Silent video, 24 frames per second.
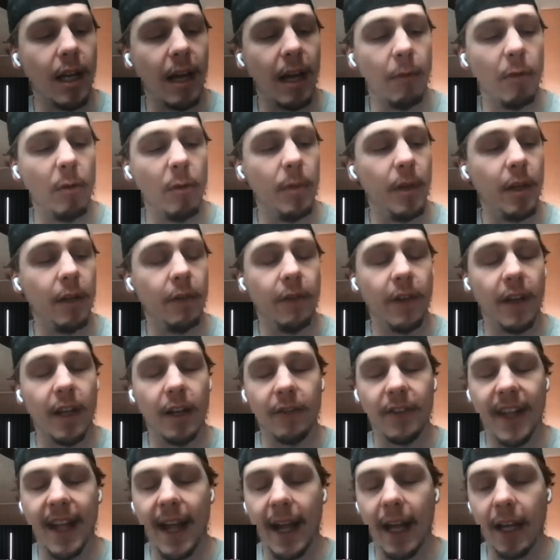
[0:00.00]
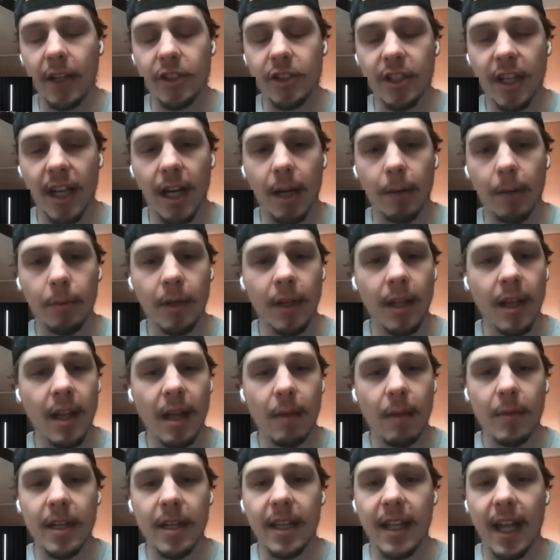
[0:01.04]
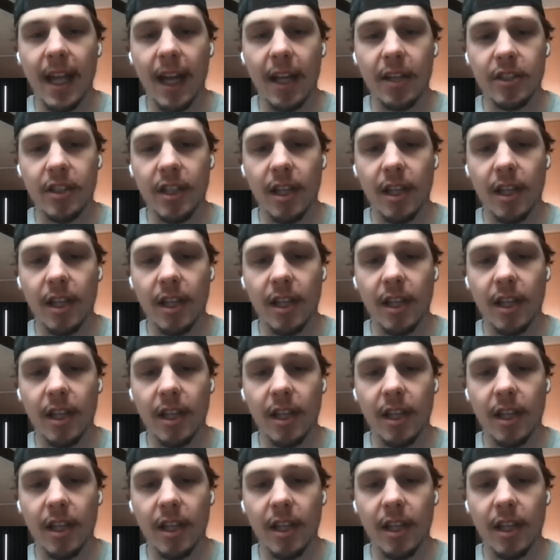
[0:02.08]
I'm a big fan of Cash App, and Cash